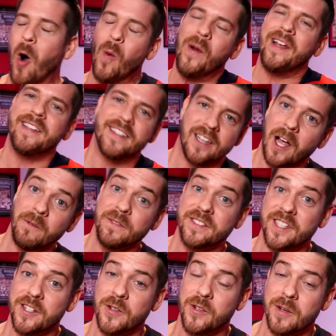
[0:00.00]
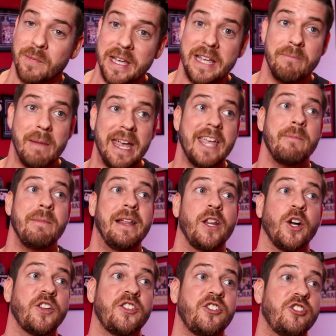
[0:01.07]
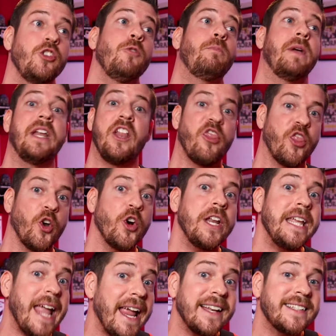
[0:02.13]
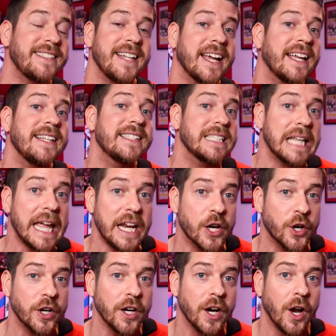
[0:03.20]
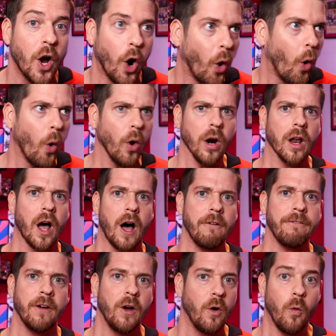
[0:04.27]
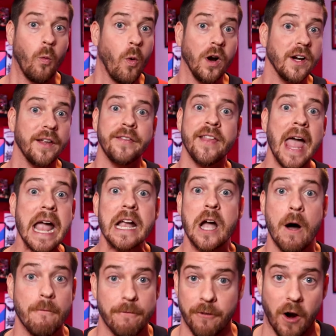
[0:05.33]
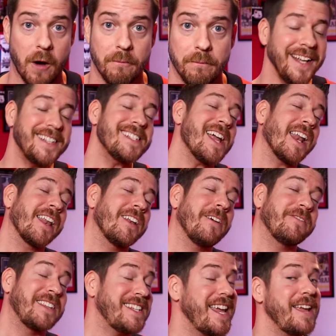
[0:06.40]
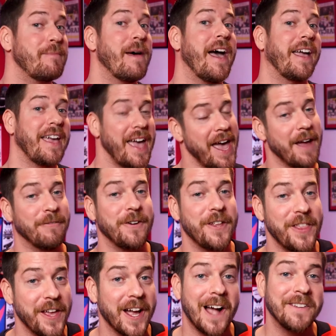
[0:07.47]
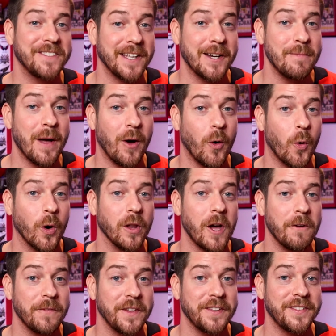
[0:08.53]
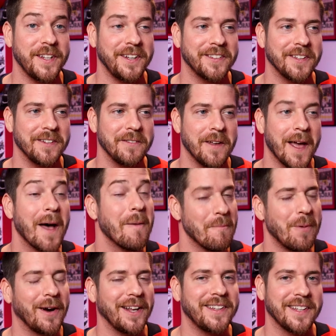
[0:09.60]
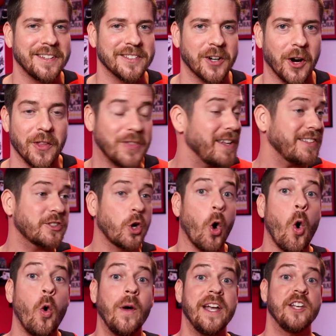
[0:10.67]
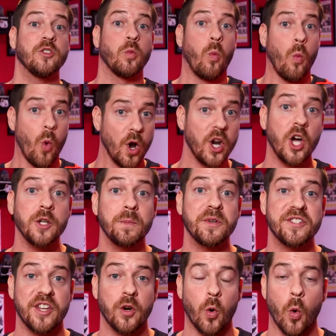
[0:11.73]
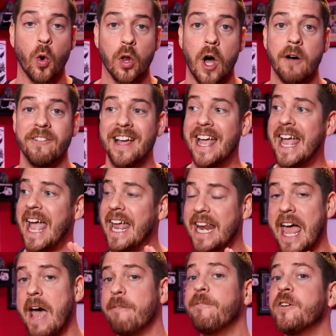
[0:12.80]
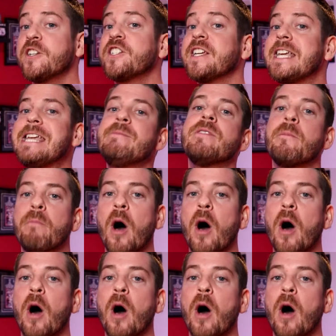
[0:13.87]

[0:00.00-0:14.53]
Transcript: always loves to do to me, making me look stupid, 38 seconds later, Orlov, where does that come from? It's not enough to take back everything I've said about Orlov this season, but it's a start. This goal is 100% Orlov. In effort to keep the